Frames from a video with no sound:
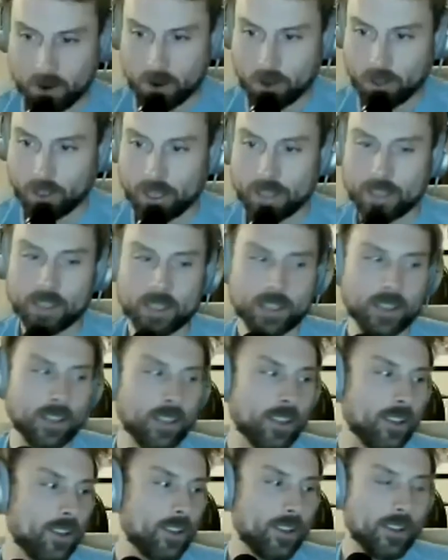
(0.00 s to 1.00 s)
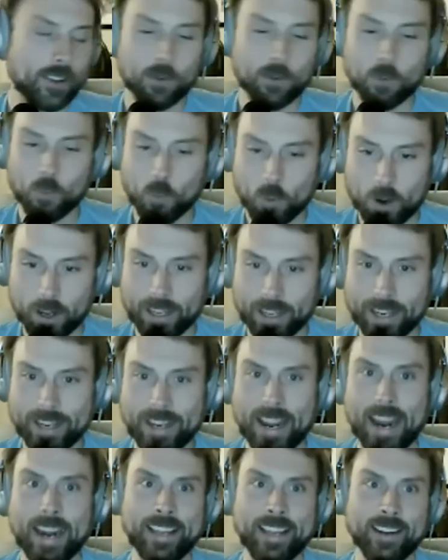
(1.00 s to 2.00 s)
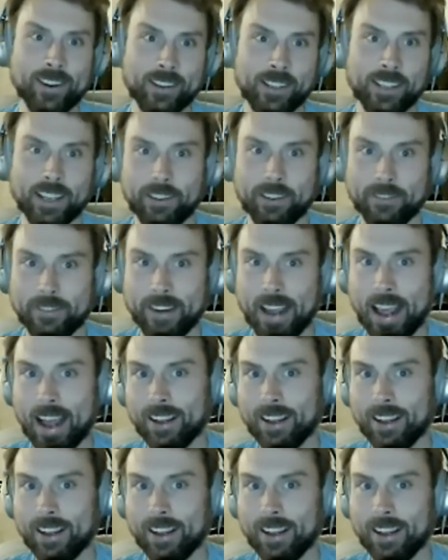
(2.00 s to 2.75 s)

Dude, listen, you're really dating yourself now.